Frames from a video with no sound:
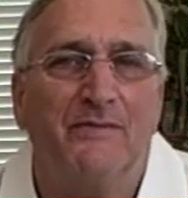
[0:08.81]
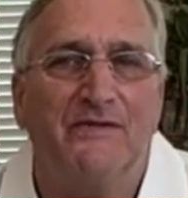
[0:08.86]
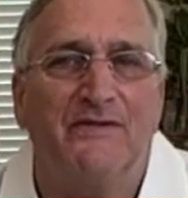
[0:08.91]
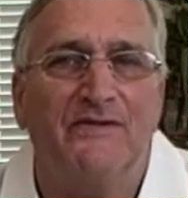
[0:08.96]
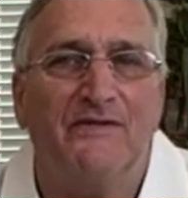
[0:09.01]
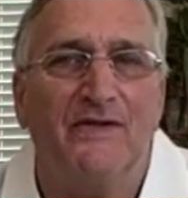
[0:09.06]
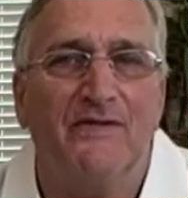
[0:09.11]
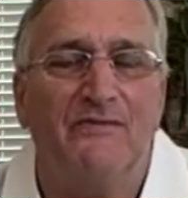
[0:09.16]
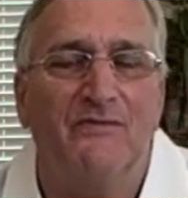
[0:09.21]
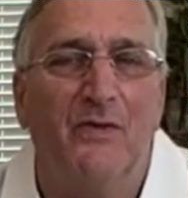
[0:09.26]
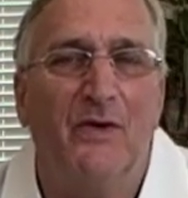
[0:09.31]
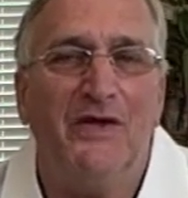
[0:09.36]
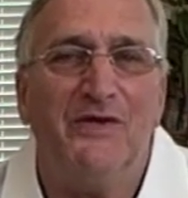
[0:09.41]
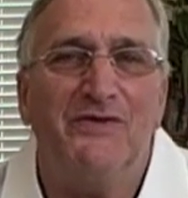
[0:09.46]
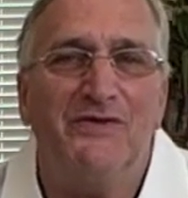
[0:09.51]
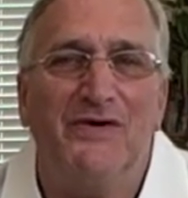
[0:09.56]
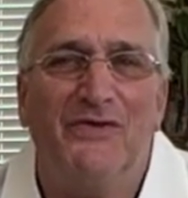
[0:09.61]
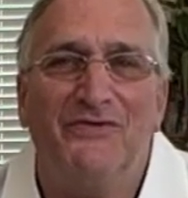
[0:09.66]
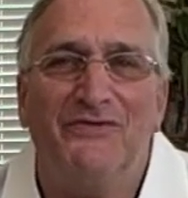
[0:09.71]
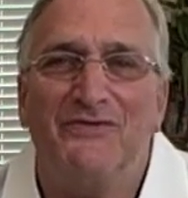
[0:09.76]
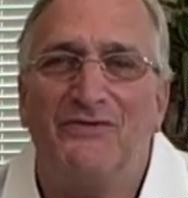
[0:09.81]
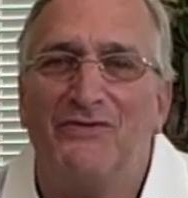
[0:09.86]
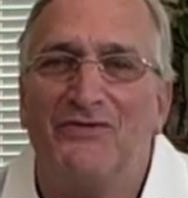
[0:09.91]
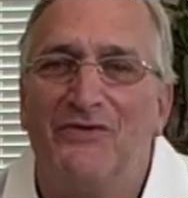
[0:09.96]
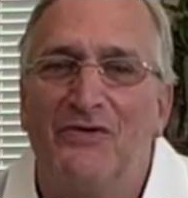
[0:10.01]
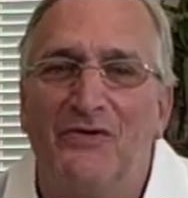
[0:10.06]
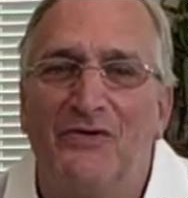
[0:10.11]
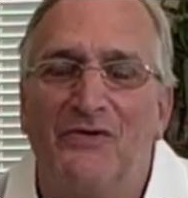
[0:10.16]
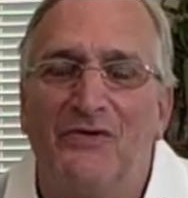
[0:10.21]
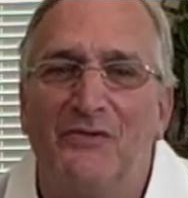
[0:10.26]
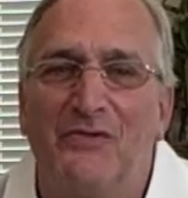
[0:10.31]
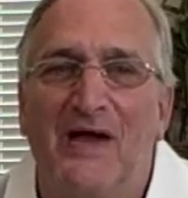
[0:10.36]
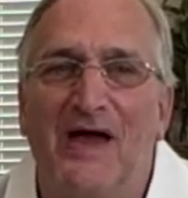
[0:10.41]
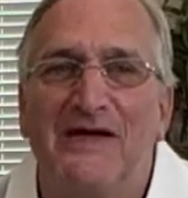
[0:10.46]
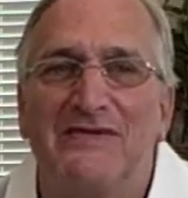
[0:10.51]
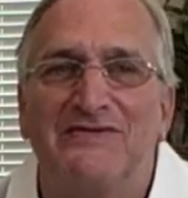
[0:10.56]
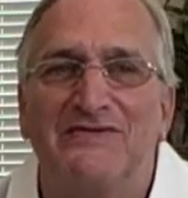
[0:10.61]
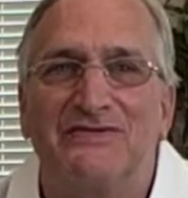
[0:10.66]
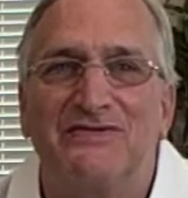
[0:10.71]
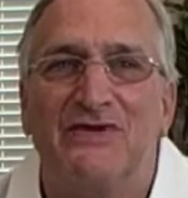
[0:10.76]
Instead of windows or doors, we
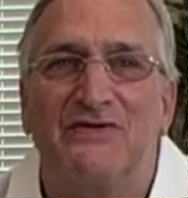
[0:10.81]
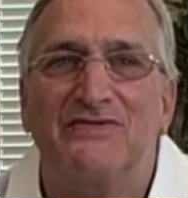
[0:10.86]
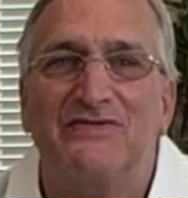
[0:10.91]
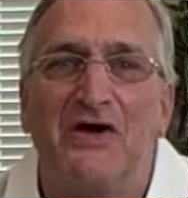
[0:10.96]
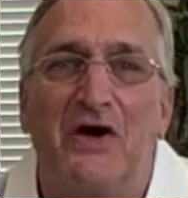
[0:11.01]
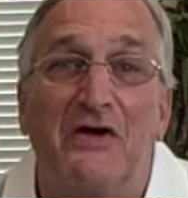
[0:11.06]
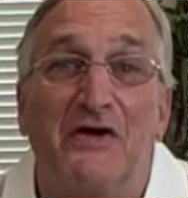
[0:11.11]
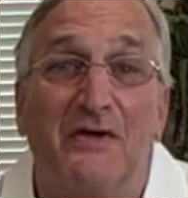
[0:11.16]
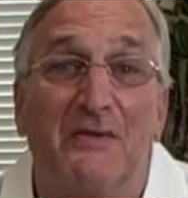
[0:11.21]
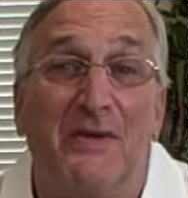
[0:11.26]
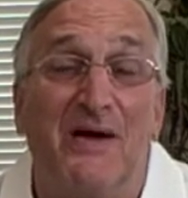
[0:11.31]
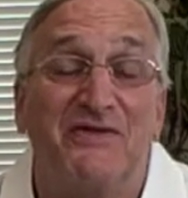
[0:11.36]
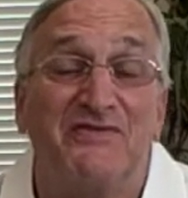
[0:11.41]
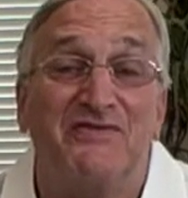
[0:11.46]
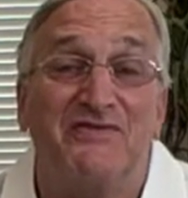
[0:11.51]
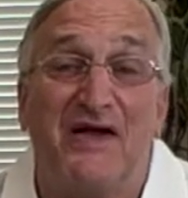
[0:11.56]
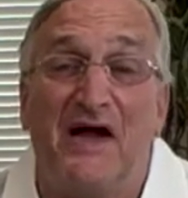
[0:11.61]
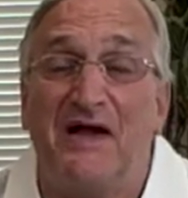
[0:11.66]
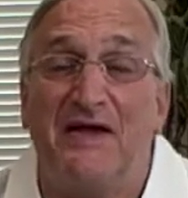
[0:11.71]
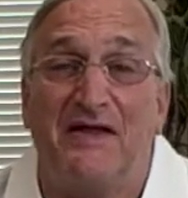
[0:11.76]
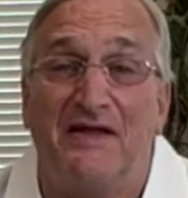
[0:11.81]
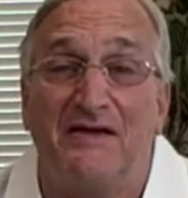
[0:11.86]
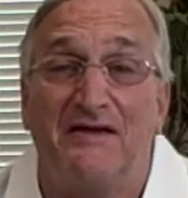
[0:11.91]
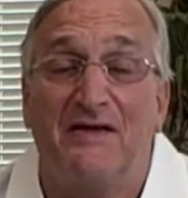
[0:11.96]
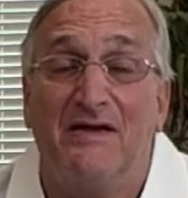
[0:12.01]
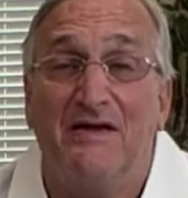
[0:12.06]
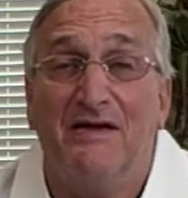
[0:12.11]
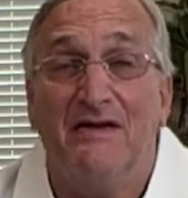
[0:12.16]
actually started talking about siding.